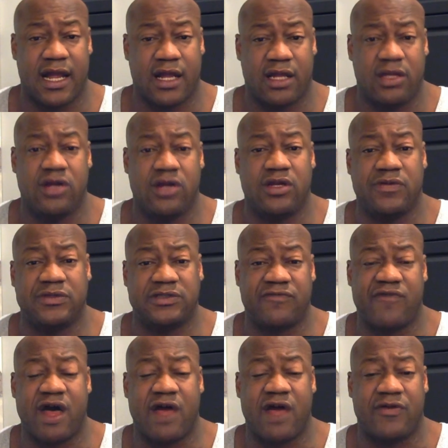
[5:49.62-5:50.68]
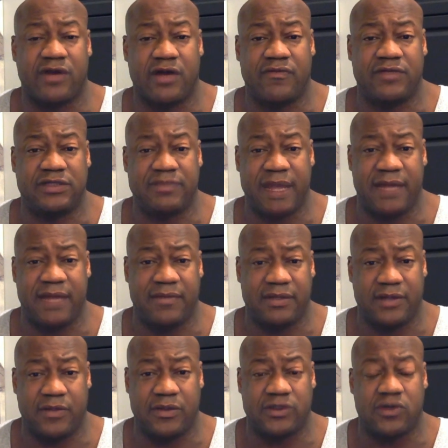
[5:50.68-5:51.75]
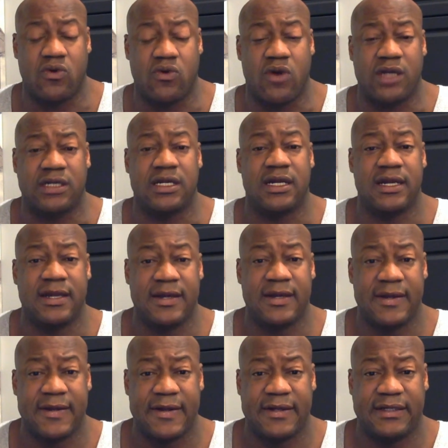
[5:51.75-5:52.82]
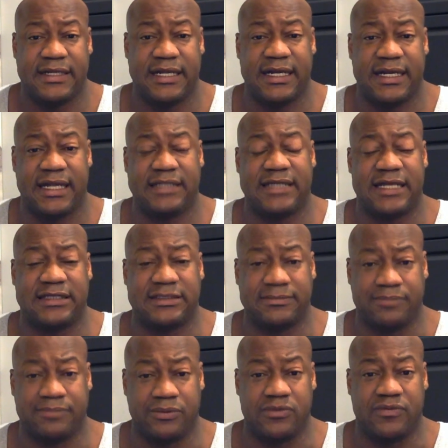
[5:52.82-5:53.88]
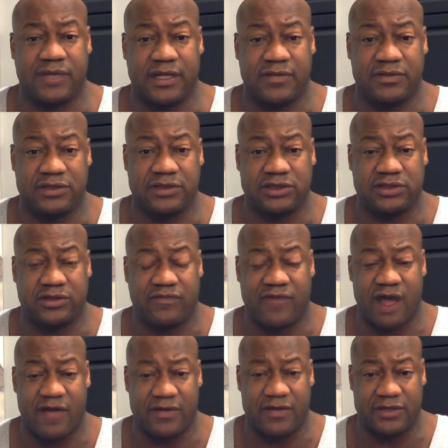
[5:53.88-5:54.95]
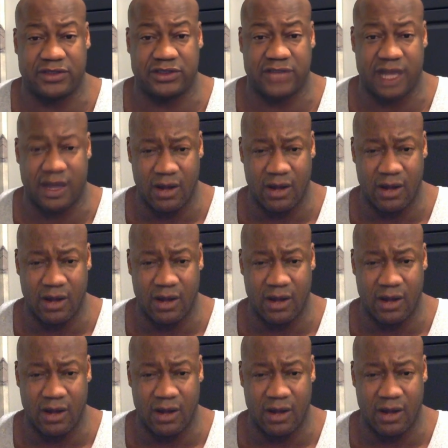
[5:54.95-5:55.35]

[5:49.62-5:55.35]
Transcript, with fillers: clearly was the father of this baby. They went to court. DNA testing proved that he was the father of this child.